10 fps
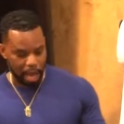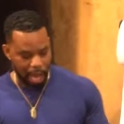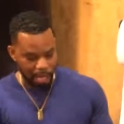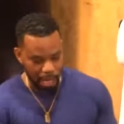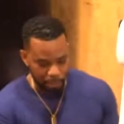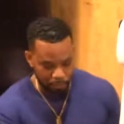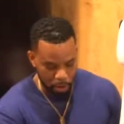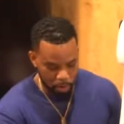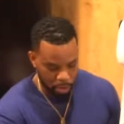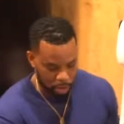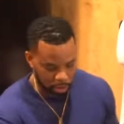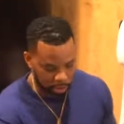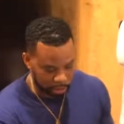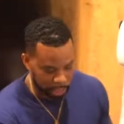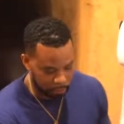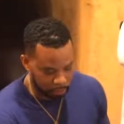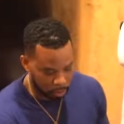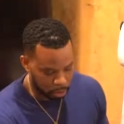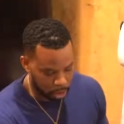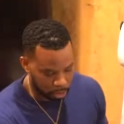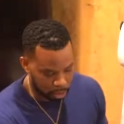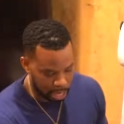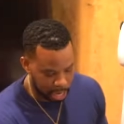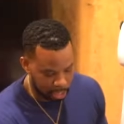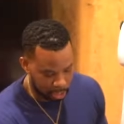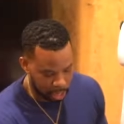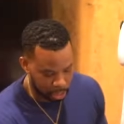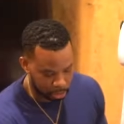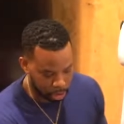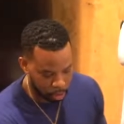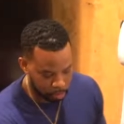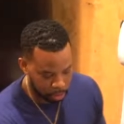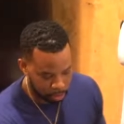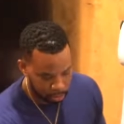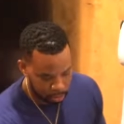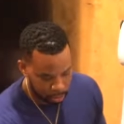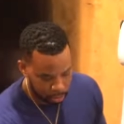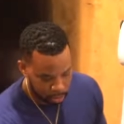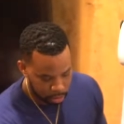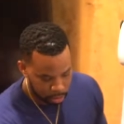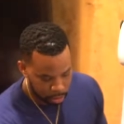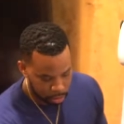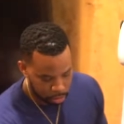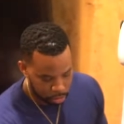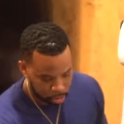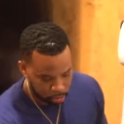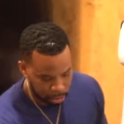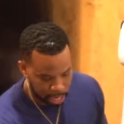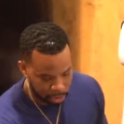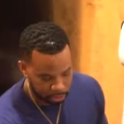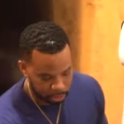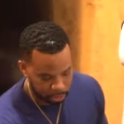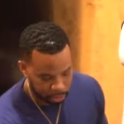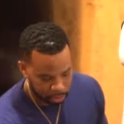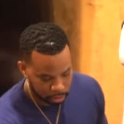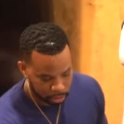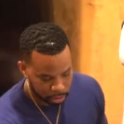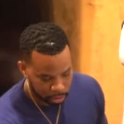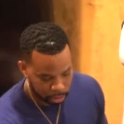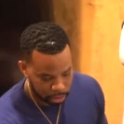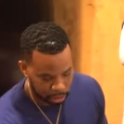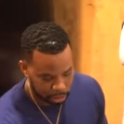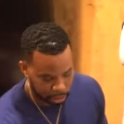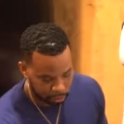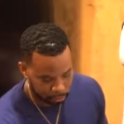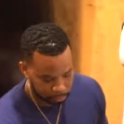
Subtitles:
I got a phone call, the same phone call you got, October 2016.